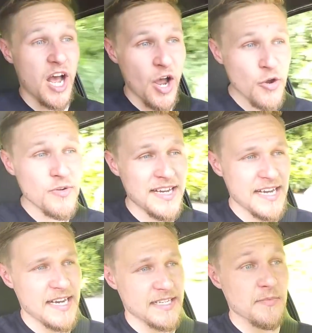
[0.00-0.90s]
only
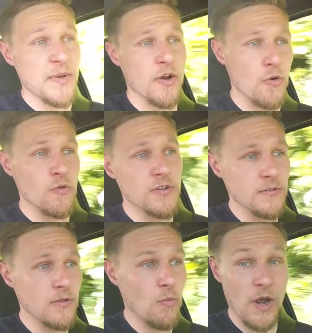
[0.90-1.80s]
needed to build
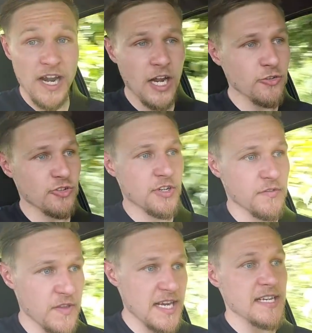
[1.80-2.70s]
100 of
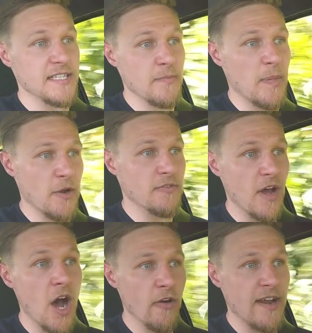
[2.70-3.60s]
these in both
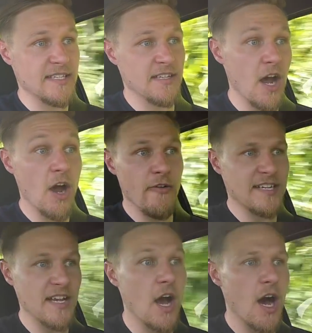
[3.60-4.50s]
RS and
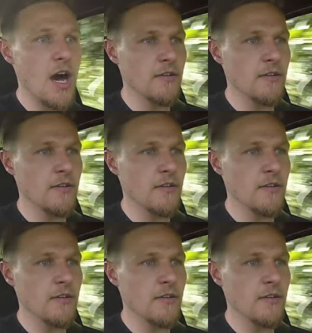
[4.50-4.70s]
RSR